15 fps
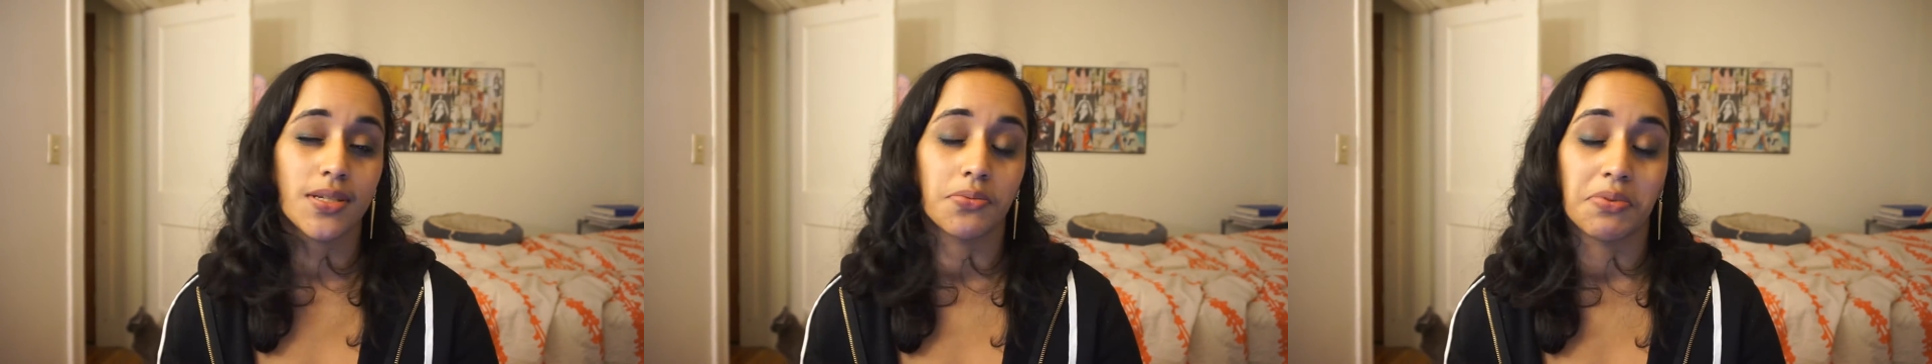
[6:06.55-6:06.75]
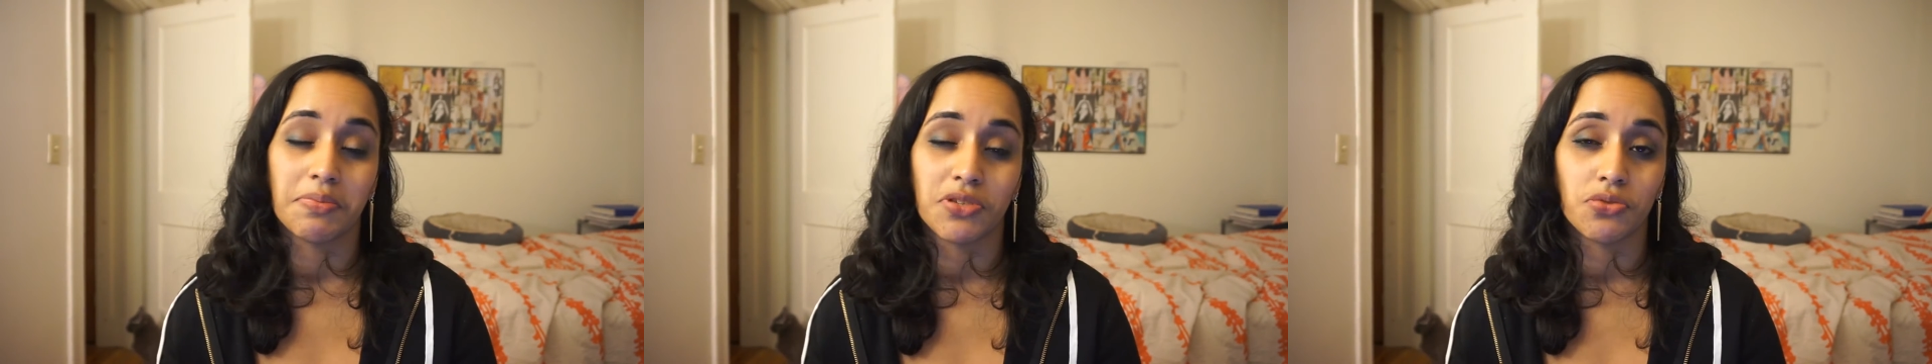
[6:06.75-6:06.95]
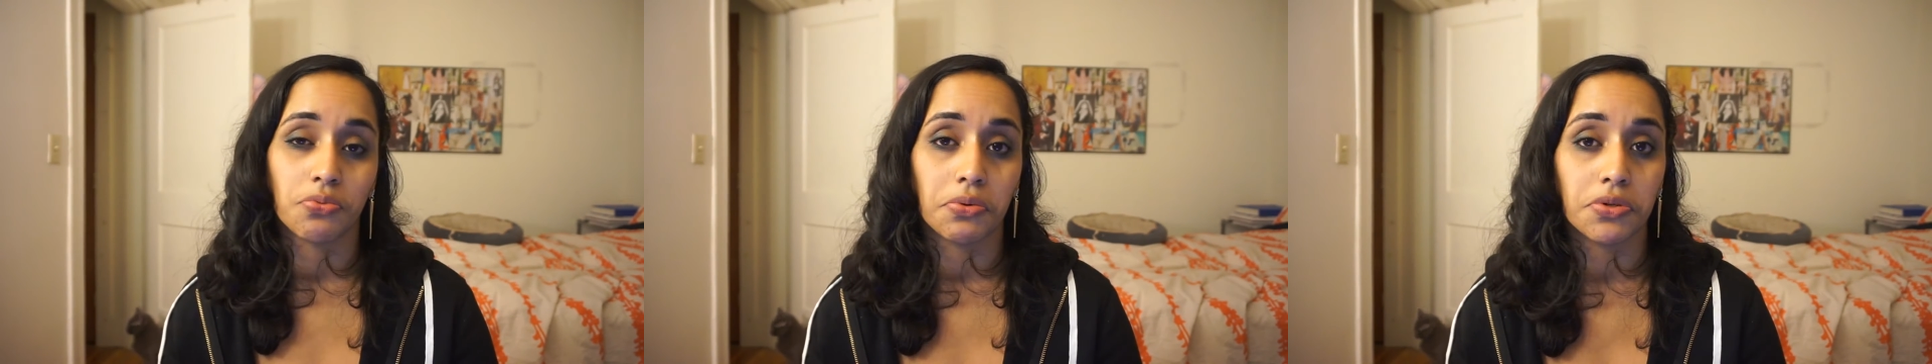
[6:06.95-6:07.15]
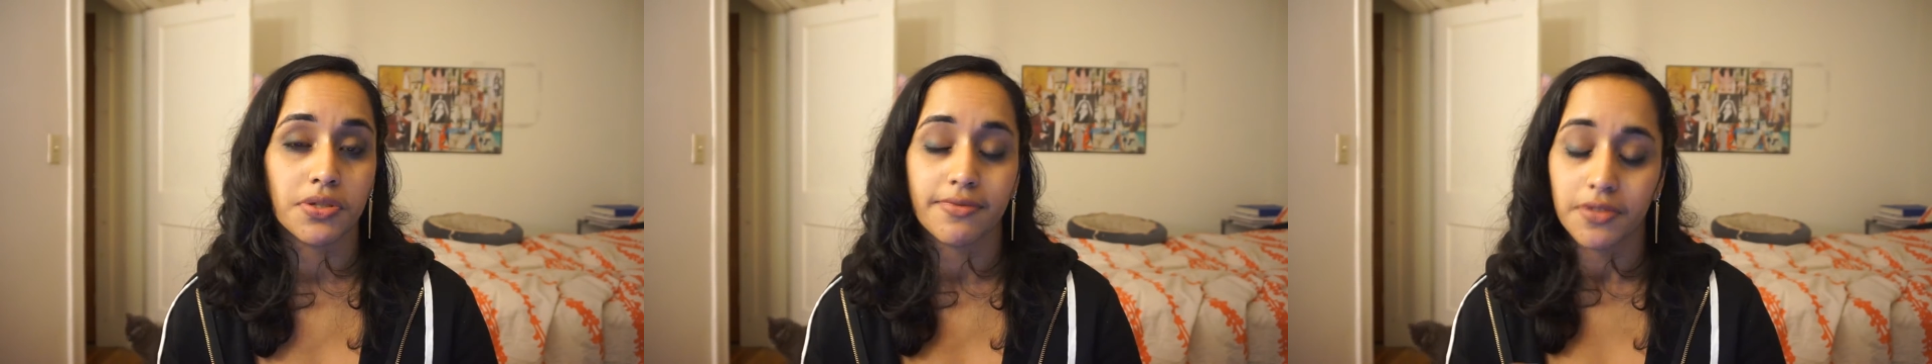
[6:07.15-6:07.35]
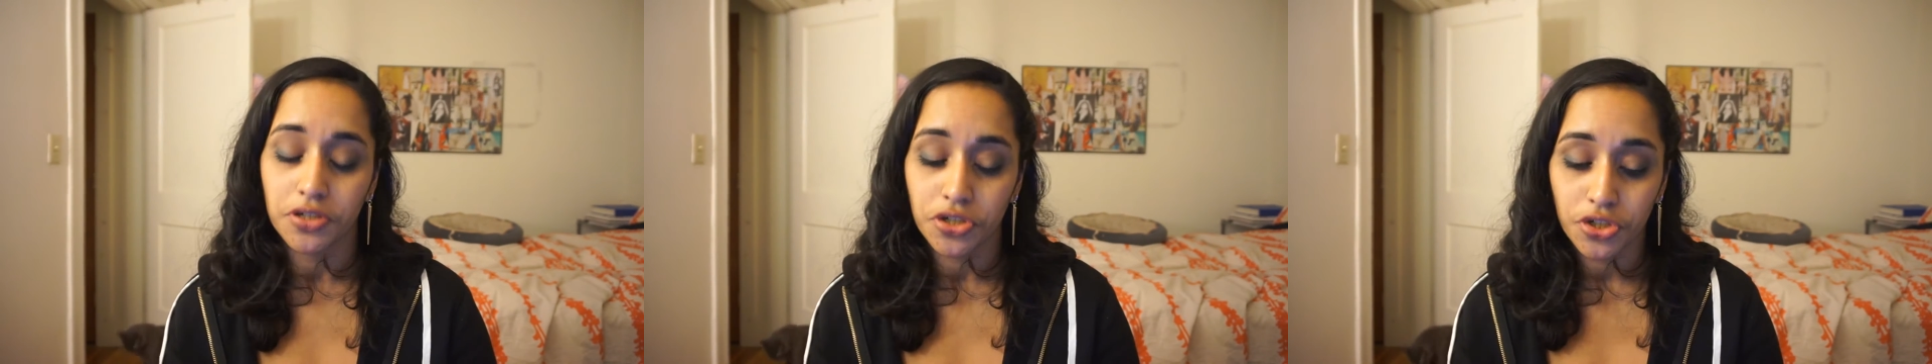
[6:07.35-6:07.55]
to women's roles
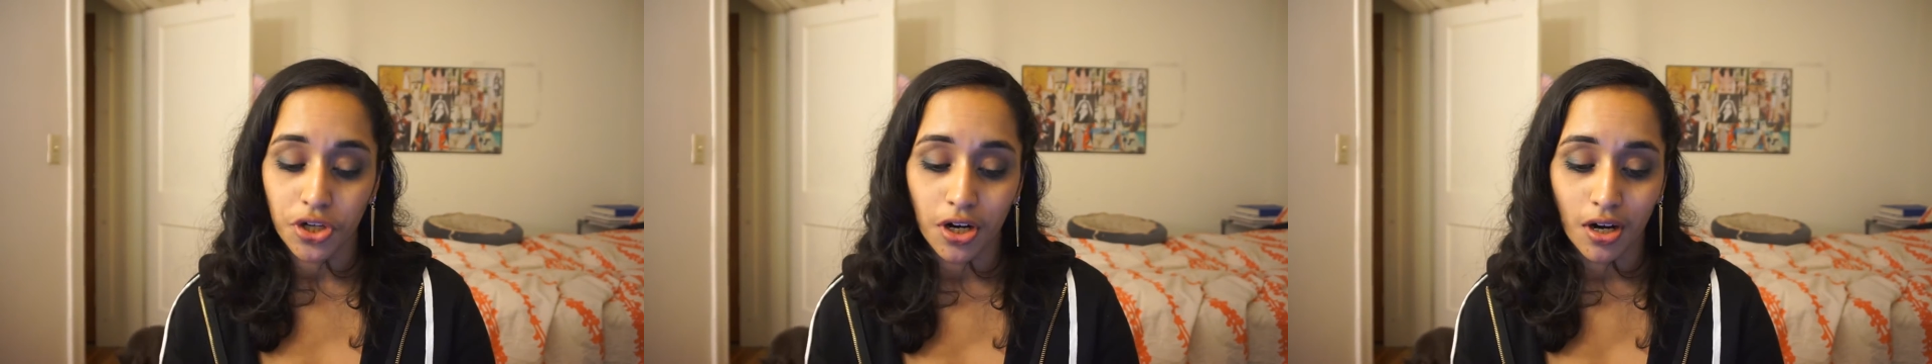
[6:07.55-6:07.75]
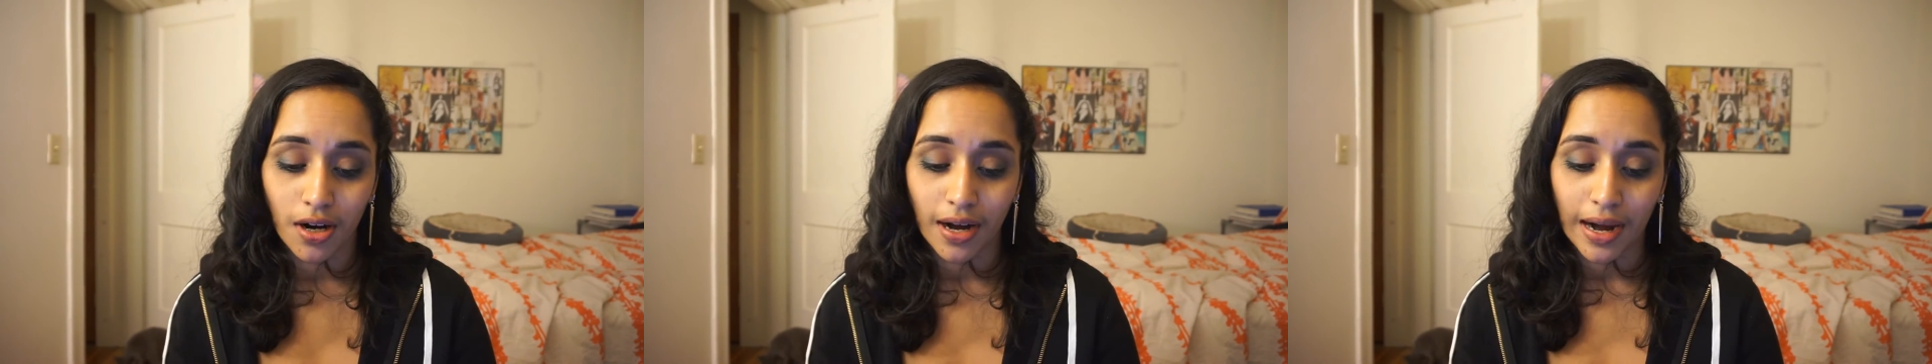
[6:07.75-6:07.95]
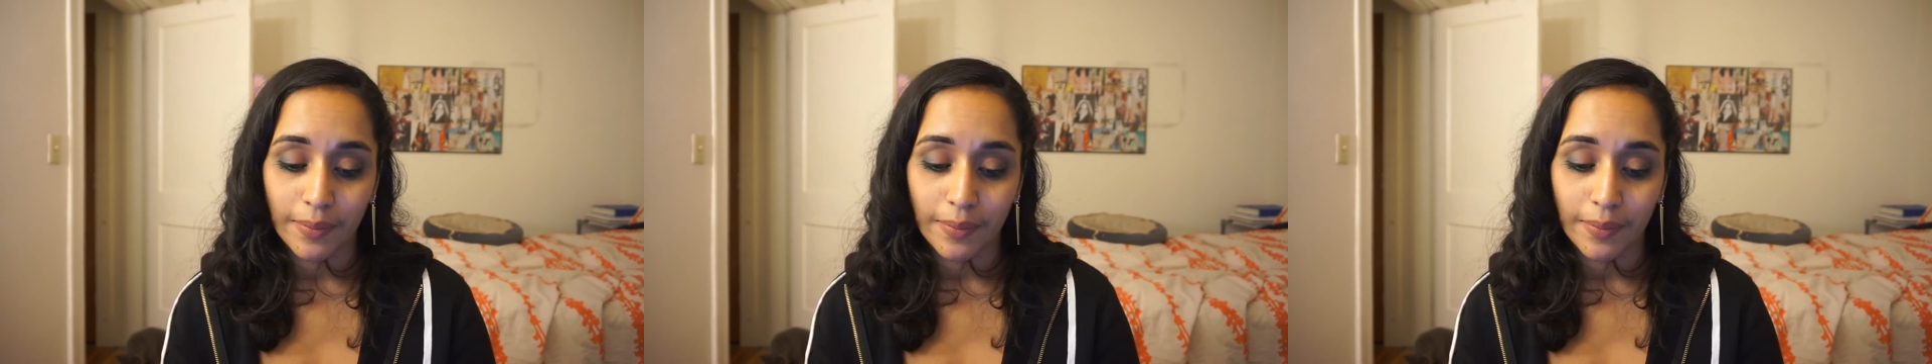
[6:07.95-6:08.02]
for sure.